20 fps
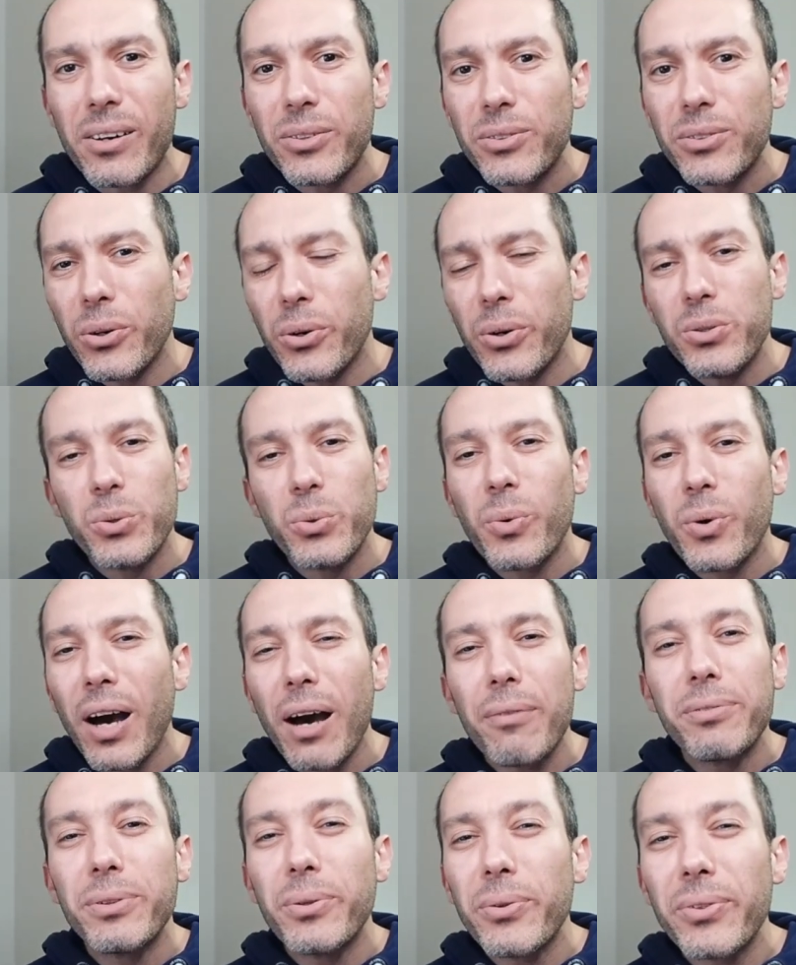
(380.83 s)
So you won't
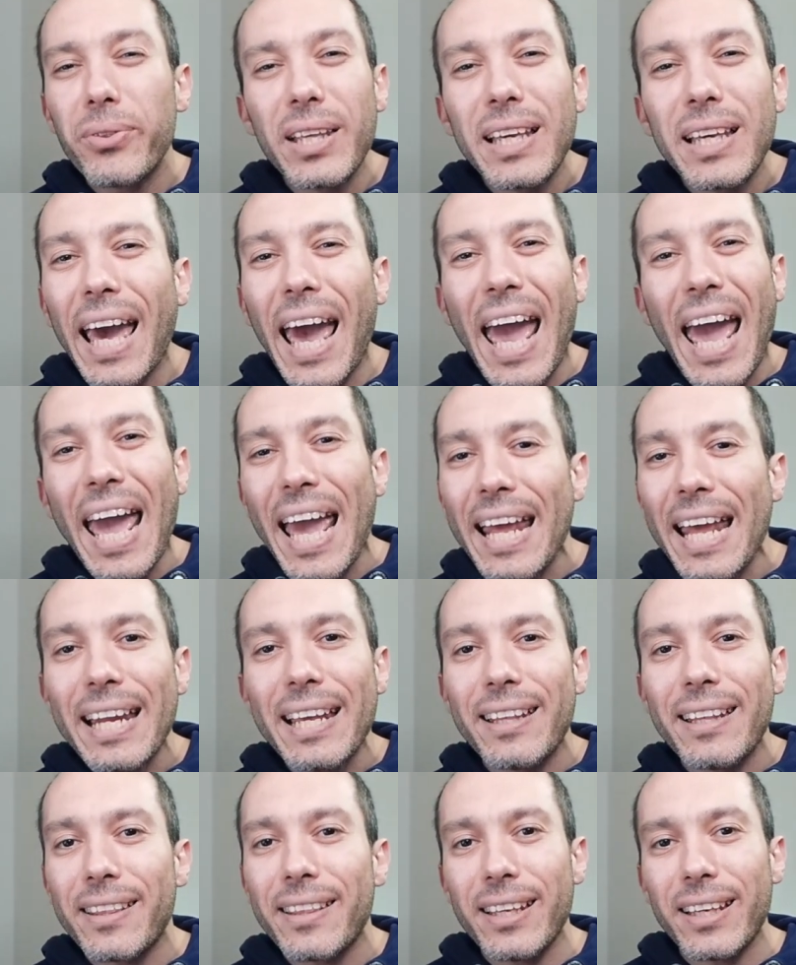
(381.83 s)
have to think
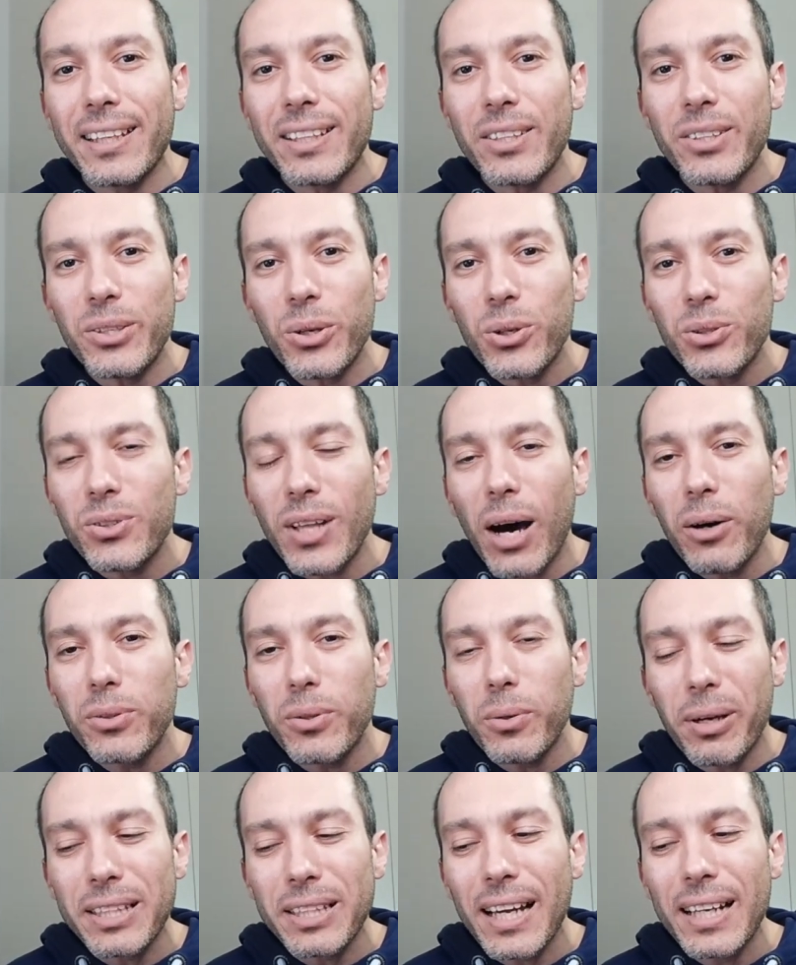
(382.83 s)
anything. Just
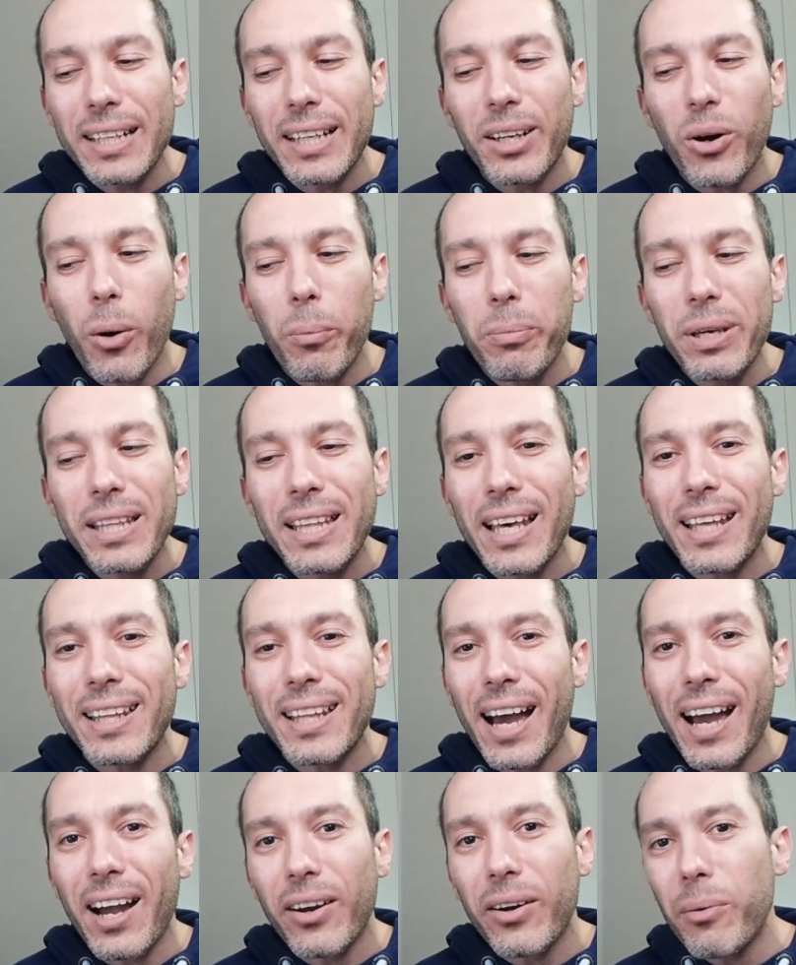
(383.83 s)
automatically copy the
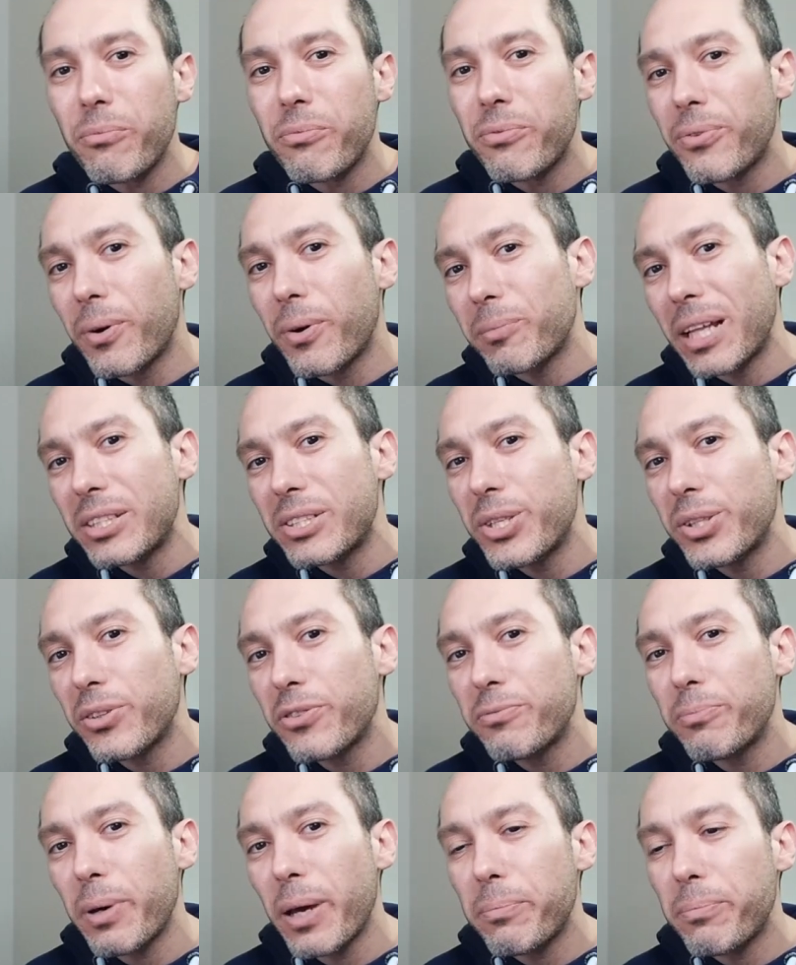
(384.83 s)
diagram from that sheet
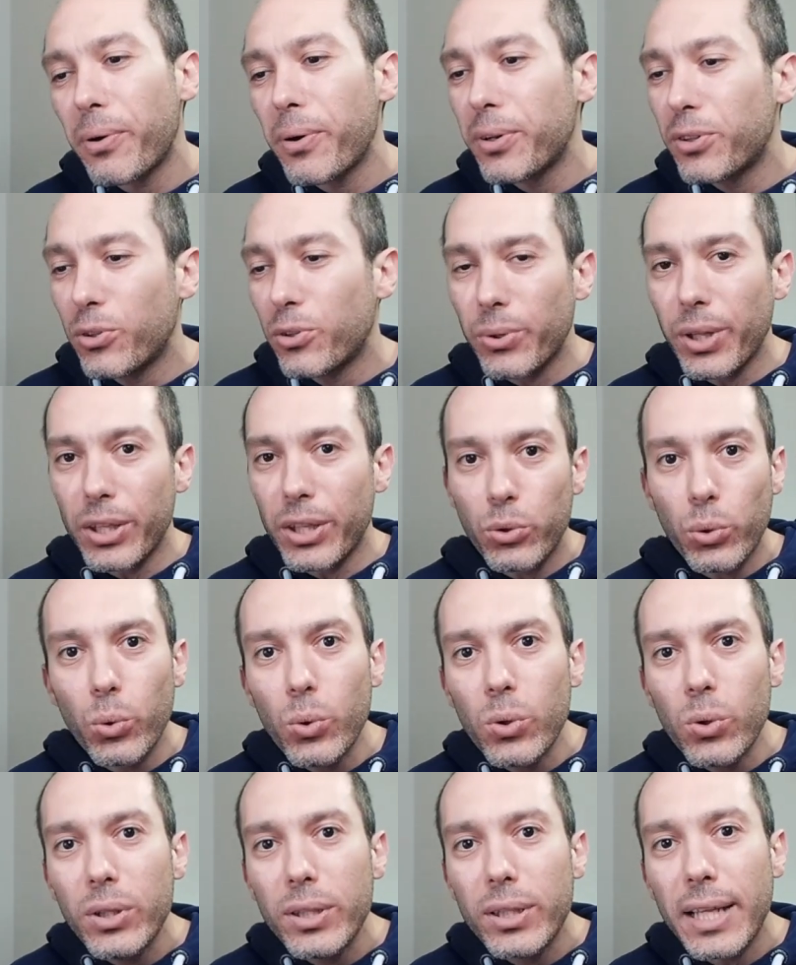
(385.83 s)
of paper to the
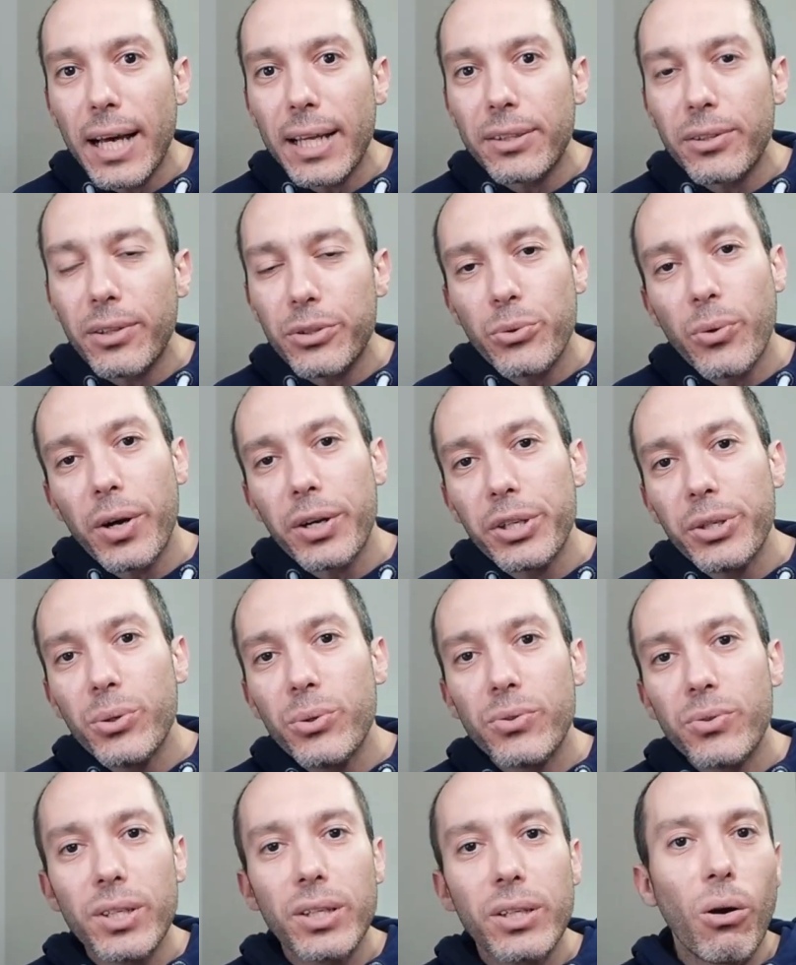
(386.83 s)
tool that you are
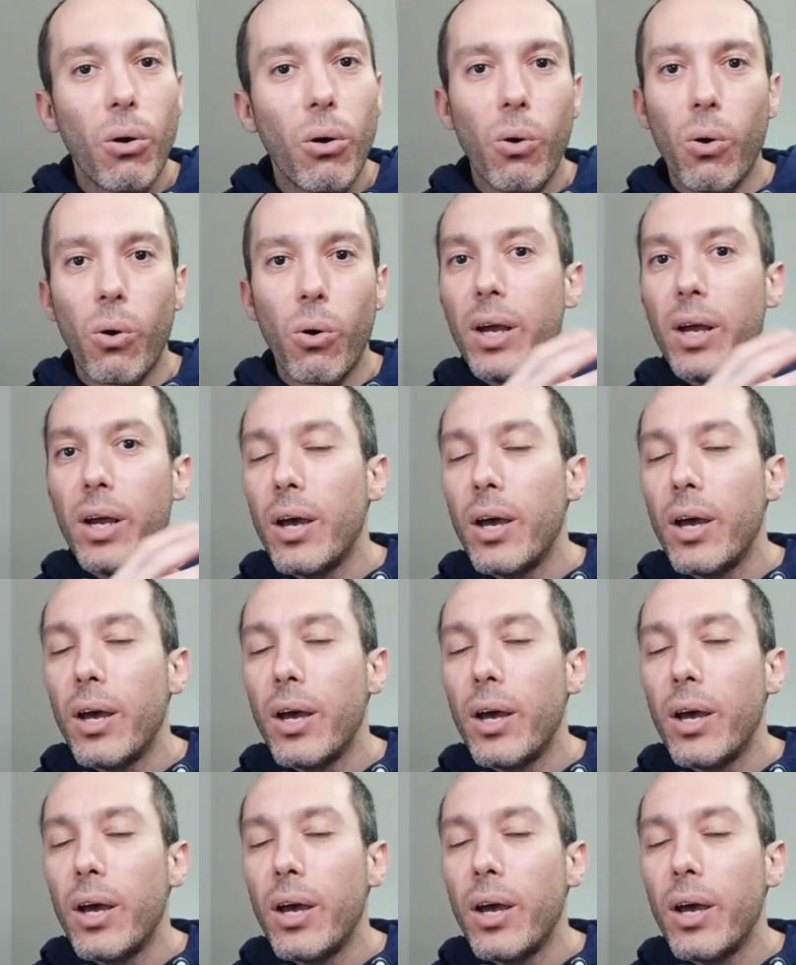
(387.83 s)
using, or